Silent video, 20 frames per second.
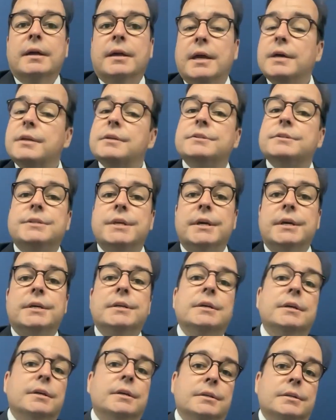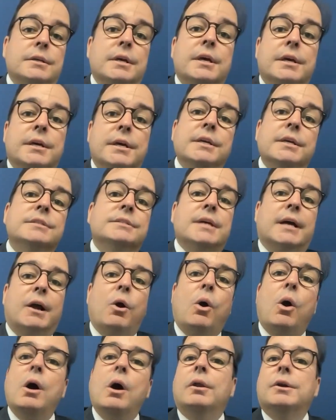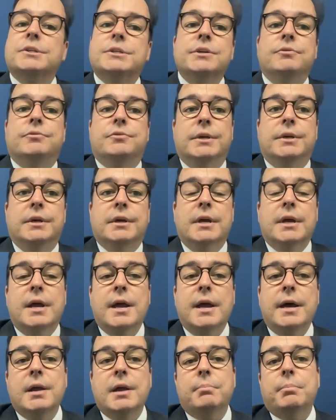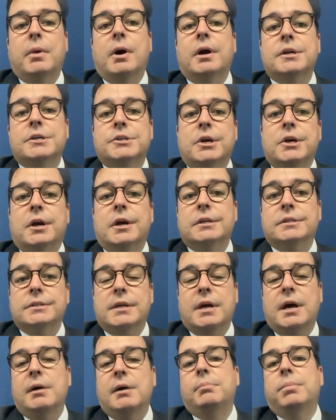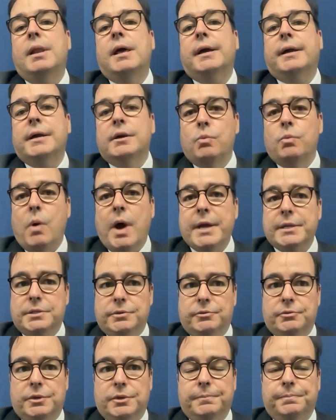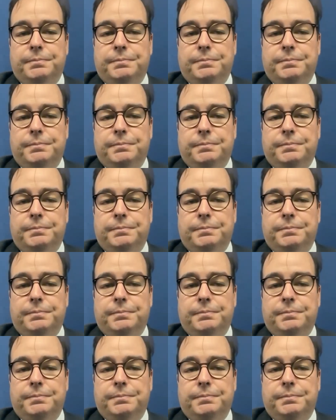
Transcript: Candlestick is a color T V and a bar chart, a black and white T V.